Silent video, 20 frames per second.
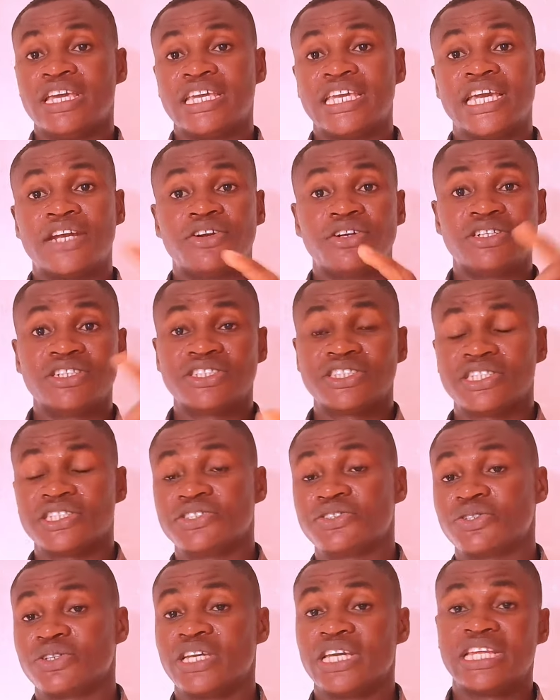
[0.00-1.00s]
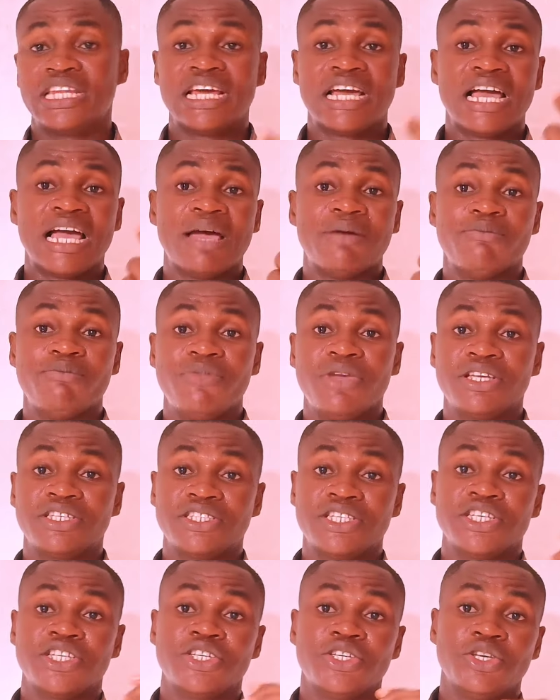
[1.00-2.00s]
get all these things together and
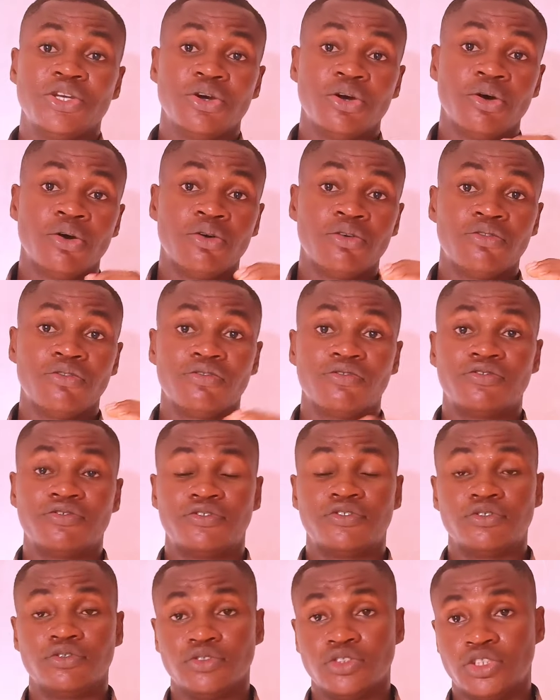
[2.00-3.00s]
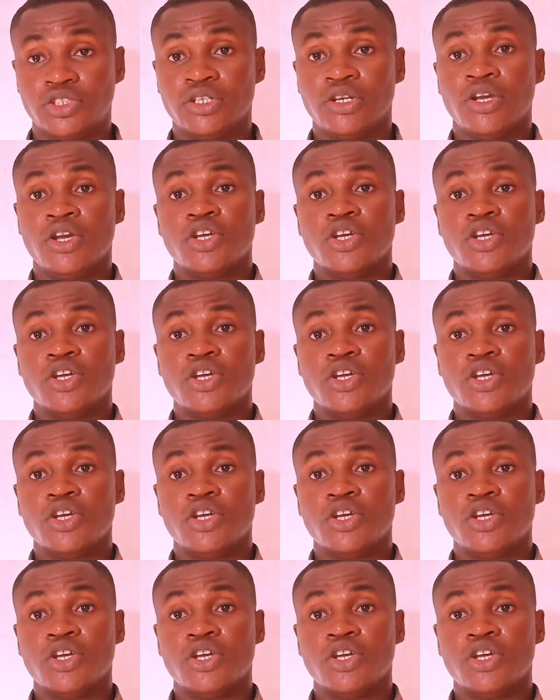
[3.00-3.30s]
mix your food.